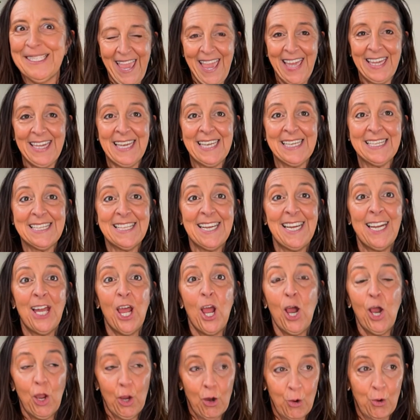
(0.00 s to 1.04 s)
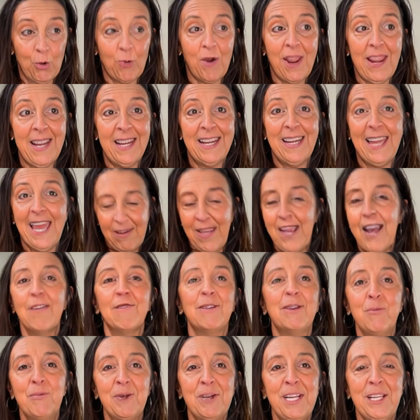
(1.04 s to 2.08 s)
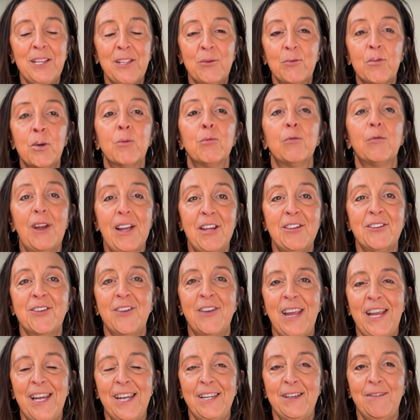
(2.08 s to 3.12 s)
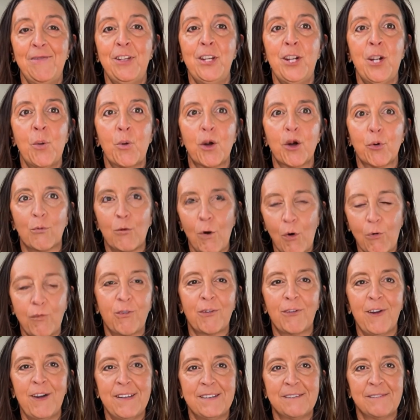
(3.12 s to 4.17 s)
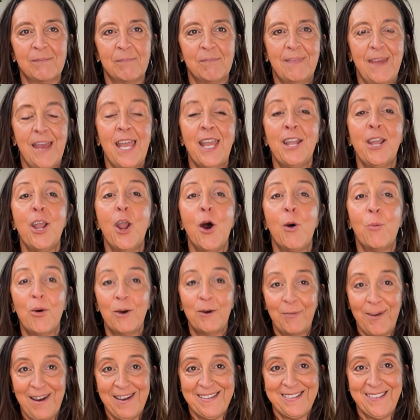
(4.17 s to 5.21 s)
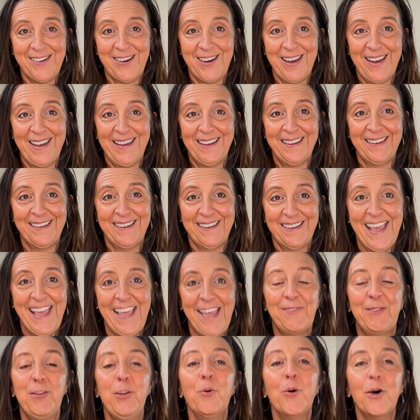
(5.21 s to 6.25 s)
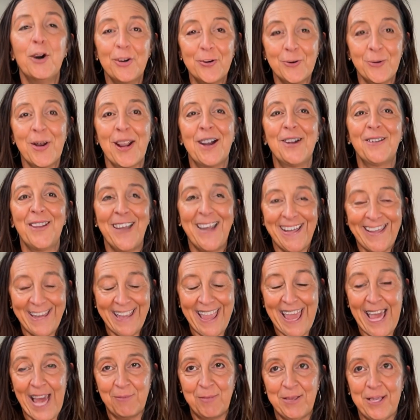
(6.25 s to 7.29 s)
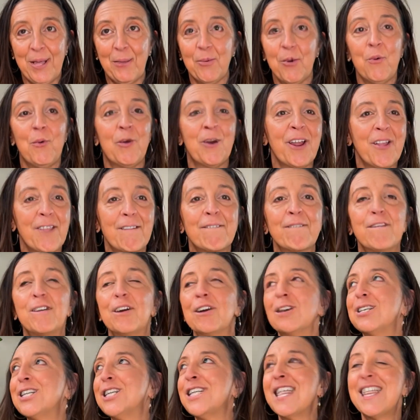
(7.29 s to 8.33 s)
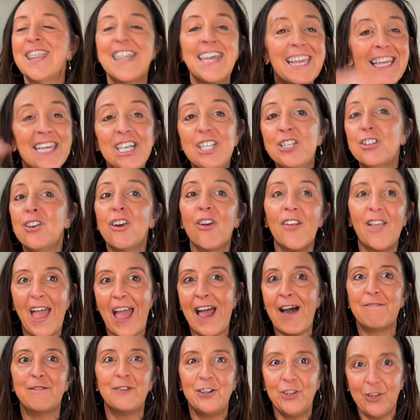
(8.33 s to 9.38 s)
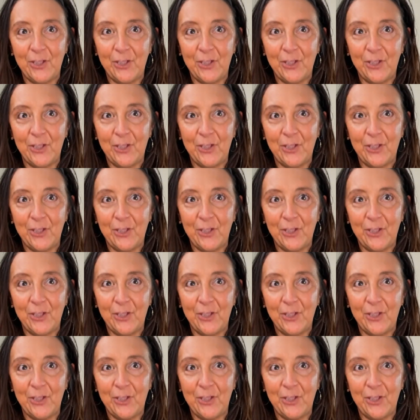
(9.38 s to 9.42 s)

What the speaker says: And I said, great. Everyone in the room, raise your hand if you know what a ROFR is. And no one raised their hand. If you are directly on a cap table, one of the first things you'll have to